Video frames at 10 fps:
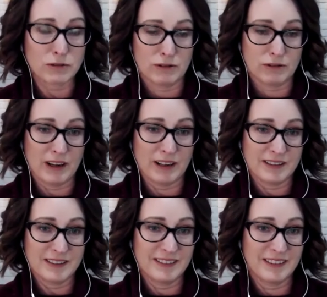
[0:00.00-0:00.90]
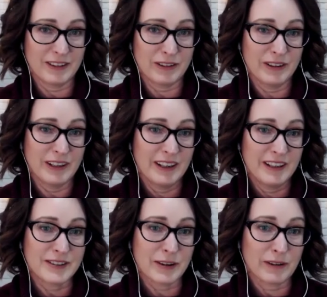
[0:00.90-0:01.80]
threat, you know.
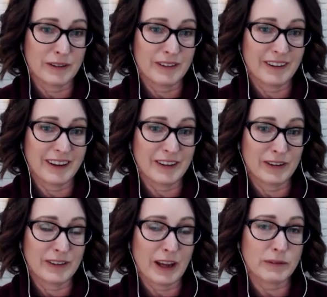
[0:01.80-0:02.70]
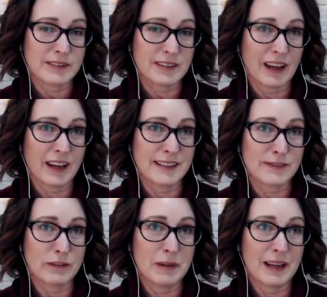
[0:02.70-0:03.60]
So I know that was the case
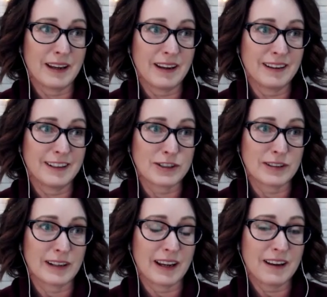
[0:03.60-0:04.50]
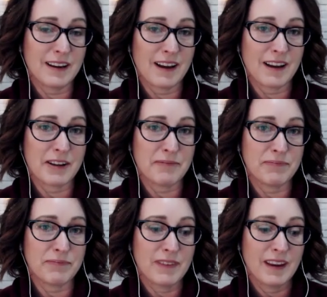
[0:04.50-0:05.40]
for me initially.
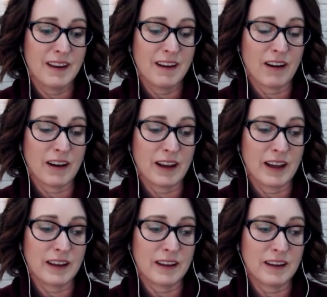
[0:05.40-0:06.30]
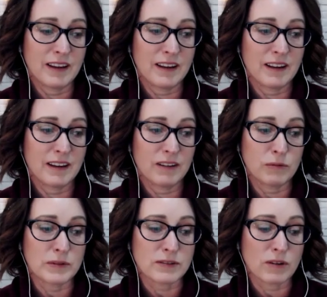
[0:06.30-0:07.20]
I
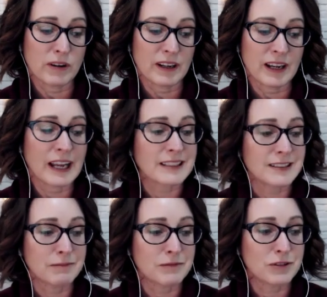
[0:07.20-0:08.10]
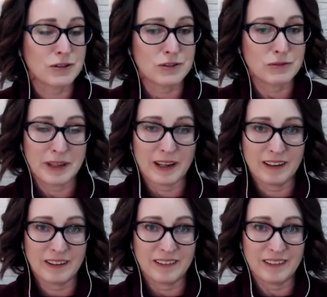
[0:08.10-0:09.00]
was not accustomed to
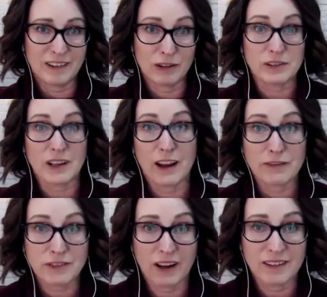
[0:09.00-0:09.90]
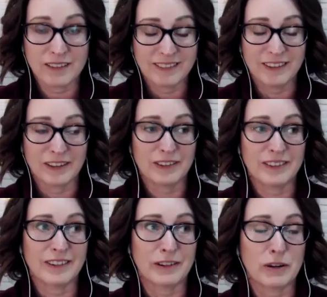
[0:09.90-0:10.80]
being looked after, you know,
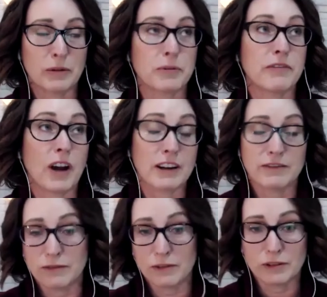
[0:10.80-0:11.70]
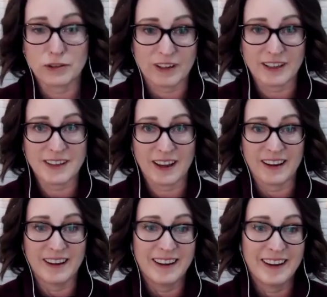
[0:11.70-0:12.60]
or provided for, should I say.
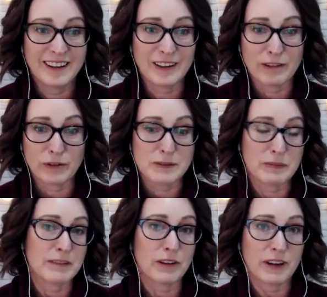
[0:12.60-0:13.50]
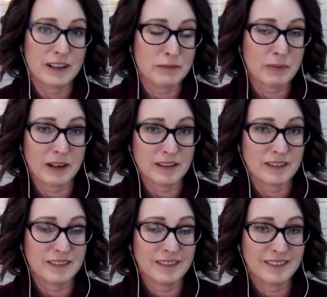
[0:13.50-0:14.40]
You know, I've always been a very
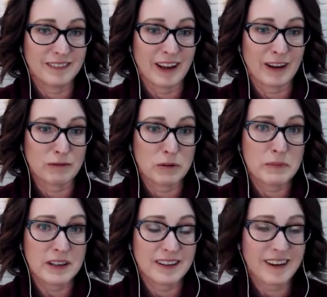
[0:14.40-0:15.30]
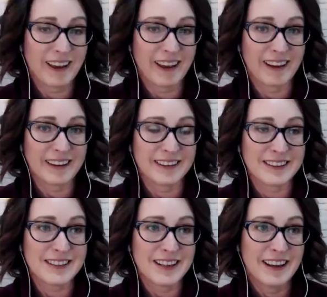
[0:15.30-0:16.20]
independent woman,
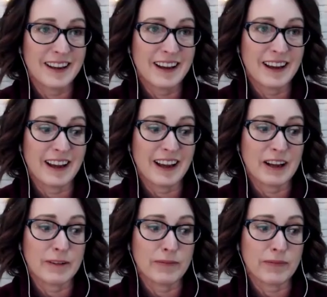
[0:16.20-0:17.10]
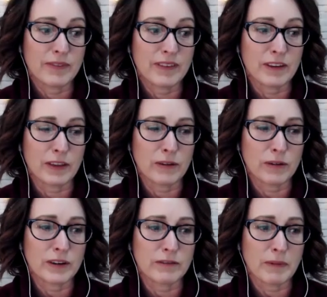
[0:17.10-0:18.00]
and the
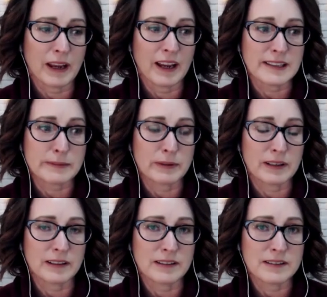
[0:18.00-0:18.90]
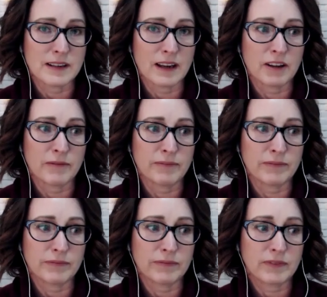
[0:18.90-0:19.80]
thought of my husband,
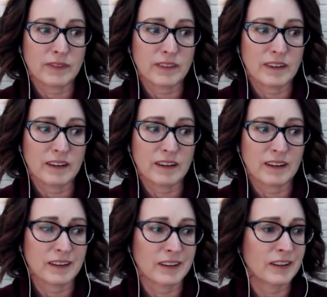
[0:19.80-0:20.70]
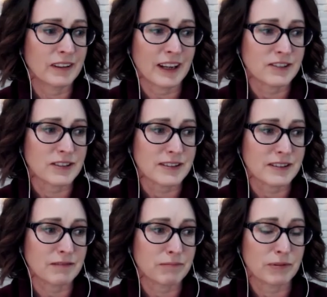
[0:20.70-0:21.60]
I don't know, like just
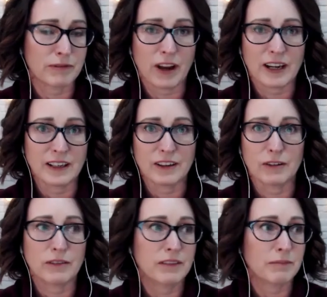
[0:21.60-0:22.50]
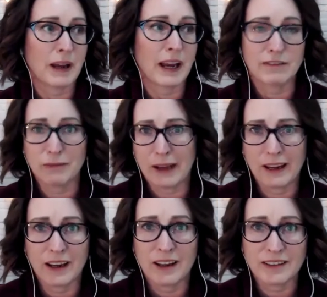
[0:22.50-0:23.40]
providing, you know, paying for my
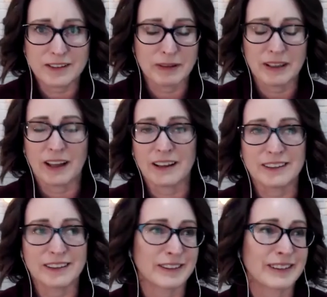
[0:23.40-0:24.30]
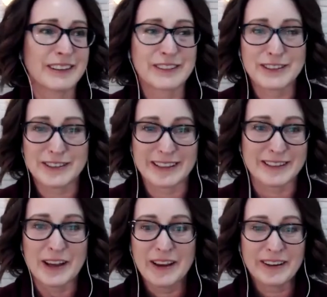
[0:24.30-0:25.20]
hair to be coloured, or, you know, just these
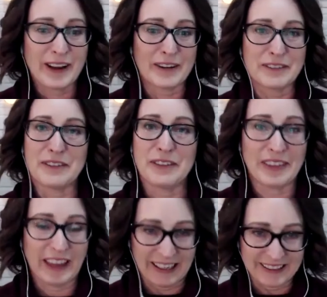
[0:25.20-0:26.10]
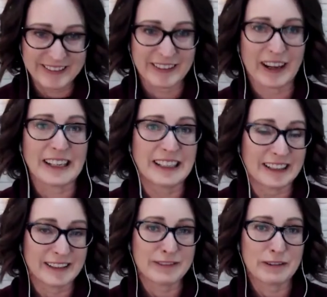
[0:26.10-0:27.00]
kind of things that I
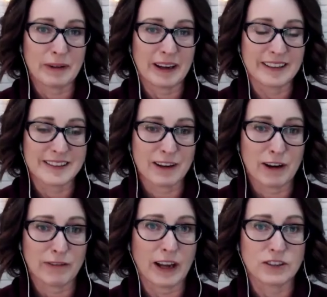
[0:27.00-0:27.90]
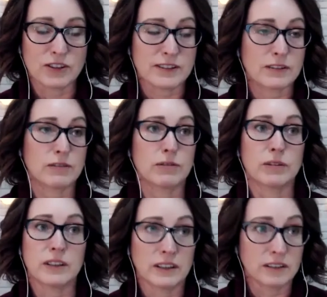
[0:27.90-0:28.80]
needed for myself. I just
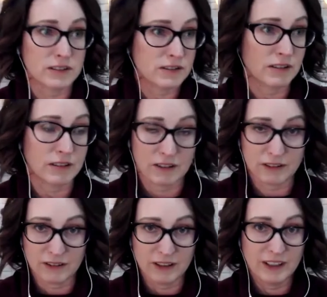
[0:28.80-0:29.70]
couldn't, you know,